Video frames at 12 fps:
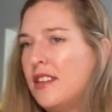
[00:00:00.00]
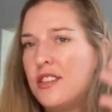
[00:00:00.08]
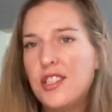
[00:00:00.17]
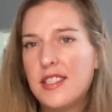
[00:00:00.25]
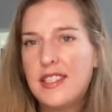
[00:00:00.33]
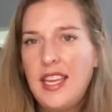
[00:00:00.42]

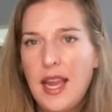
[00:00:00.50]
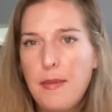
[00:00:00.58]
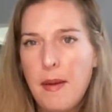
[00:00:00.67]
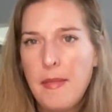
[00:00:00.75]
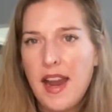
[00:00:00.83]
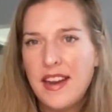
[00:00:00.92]
just take
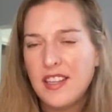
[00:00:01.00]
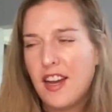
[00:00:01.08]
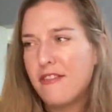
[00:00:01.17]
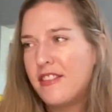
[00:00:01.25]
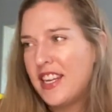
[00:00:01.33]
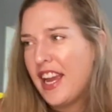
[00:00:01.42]
my mind
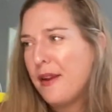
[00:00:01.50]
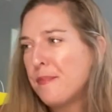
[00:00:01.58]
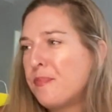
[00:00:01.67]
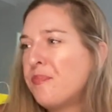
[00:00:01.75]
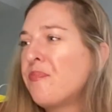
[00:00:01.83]
off the day.